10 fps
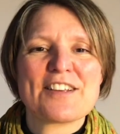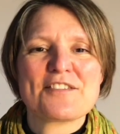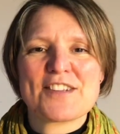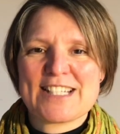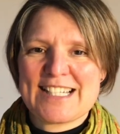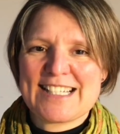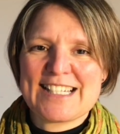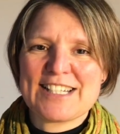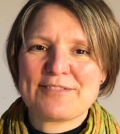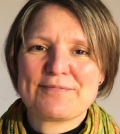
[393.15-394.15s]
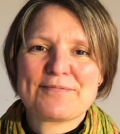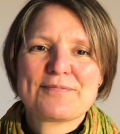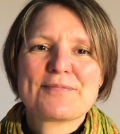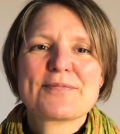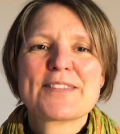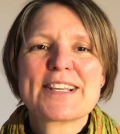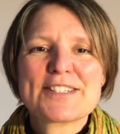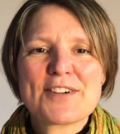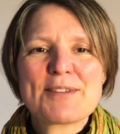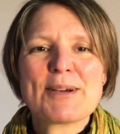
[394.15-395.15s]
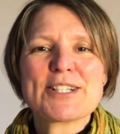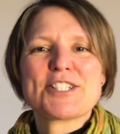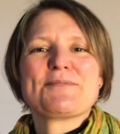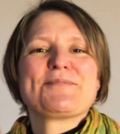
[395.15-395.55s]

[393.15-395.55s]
fantastic. Thanks very much.